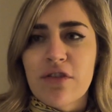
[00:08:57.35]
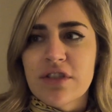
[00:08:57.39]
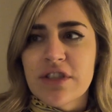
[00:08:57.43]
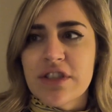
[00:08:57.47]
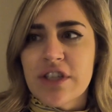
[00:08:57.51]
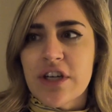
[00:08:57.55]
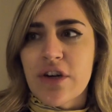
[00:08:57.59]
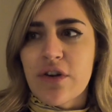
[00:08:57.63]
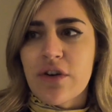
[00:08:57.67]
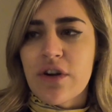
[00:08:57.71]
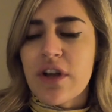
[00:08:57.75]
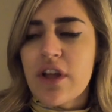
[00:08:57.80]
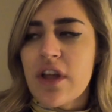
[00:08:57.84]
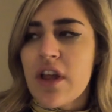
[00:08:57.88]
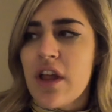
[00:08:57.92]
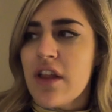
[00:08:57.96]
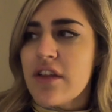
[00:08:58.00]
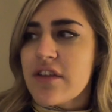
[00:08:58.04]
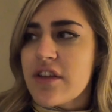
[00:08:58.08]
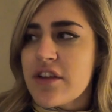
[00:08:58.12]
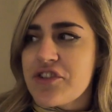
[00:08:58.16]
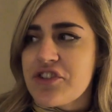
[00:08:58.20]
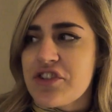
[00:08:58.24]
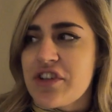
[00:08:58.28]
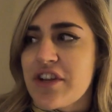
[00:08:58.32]
So
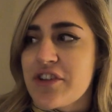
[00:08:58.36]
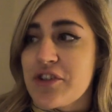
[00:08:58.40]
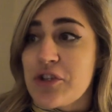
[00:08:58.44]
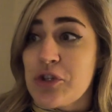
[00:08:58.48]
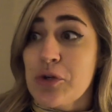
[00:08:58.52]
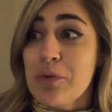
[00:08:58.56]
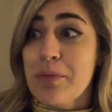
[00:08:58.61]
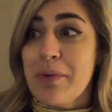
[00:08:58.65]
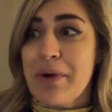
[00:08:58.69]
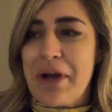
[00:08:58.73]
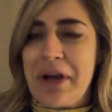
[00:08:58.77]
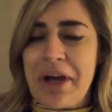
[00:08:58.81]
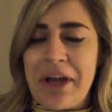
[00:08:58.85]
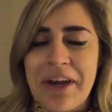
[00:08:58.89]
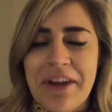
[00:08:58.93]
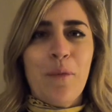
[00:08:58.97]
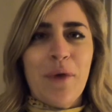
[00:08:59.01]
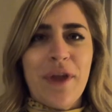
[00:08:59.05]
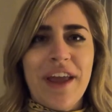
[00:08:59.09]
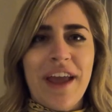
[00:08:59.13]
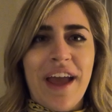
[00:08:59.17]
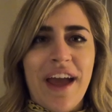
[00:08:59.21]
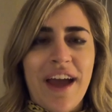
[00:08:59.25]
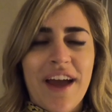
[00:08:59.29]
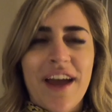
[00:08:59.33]
it's actually not too bad.
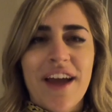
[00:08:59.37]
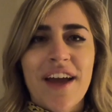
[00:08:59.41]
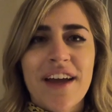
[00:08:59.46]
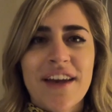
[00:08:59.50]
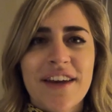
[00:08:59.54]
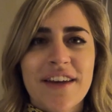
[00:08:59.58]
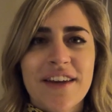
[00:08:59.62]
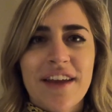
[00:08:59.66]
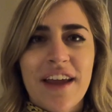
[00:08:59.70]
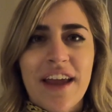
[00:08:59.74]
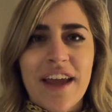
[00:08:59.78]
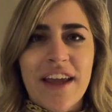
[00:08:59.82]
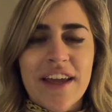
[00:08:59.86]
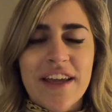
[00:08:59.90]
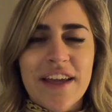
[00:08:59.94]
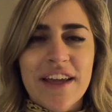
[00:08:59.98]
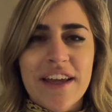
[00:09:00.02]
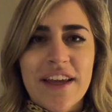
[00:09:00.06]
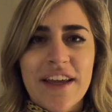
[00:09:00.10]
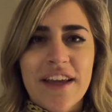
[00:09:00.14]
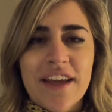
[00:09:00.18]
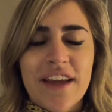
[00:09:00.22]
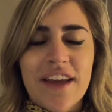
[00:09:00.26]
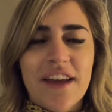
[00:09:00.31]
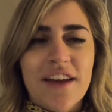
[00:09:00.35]
We had
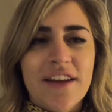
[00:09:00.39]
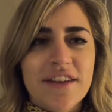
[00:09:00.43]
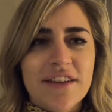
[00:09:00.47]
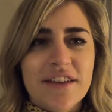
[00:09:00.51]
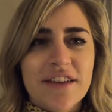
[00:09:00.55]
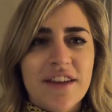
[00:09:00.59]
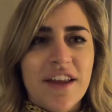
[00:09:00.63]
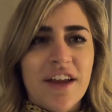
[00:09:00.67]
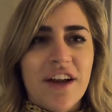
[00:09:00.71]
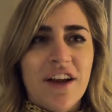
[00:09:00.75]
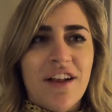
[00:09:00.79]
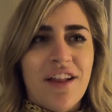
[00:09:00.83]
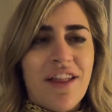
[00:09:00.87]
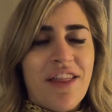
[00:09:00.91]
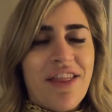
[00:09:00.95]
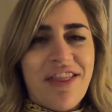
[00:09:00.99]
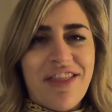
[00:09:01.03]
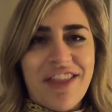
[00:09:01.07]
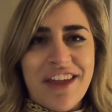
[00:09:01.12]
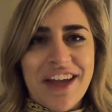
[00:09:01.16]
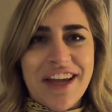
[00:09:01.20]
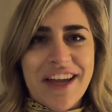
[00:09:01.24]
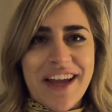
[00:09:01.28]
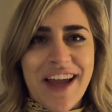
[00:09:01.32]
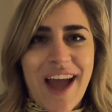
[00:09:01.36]
a little
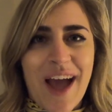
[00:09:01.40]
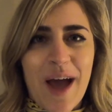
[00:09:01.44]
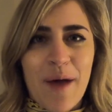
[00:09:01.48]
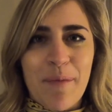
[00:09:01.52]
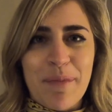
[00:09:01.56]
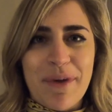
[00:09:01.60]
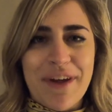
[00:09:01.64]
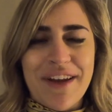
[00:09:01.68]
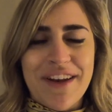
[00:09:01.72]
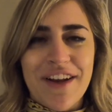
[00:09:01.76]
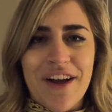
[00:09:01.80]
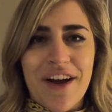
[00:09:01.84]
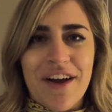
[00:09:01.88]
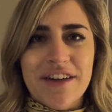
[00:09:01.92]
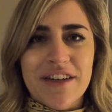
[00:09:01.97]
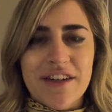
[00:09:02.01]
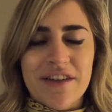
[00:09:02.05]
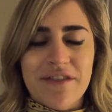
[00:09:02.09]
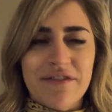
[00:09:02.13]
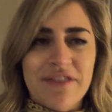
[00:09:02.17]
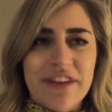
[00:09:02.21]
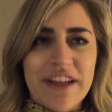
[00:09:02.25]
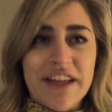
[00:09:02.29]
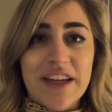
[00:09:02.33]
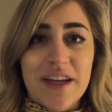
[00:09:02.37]
thing happen on our
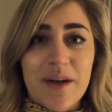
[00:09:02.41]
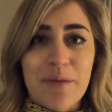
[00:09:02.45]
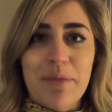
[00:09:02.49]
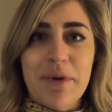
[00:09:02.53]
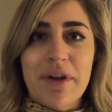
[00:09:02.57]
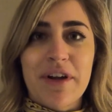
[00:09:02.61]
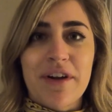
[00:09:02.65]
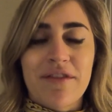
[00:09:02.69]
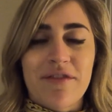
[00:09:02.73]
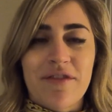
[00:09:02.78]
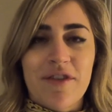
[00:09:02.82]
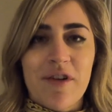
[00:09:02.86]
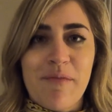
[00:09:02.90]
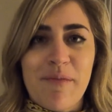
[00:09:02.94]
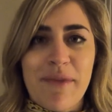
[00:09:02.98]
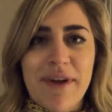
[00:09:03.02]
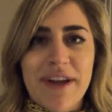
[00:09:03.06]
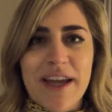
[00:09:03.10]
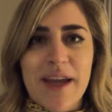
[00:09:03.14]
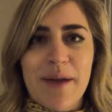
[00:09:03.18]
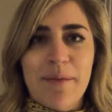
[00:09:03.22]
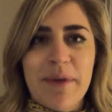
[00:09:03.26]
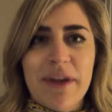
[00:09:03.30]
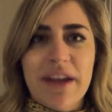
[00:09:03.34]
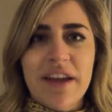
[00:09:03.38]
flight up here from
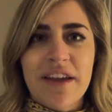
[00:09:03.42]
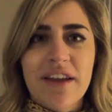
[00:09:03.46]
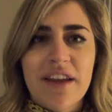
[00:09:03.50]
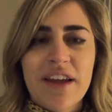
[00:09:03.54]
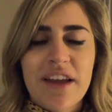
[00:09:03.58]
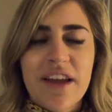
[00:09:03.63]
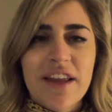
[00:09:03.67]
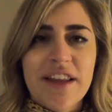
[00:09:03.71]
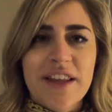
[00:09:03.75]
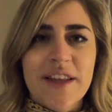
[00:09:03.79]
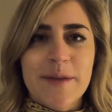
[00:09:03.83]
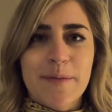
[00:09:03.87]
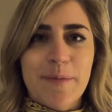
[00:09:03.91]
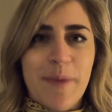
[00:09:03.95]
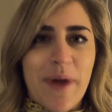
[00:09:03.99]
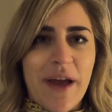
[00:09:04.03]
Miami. This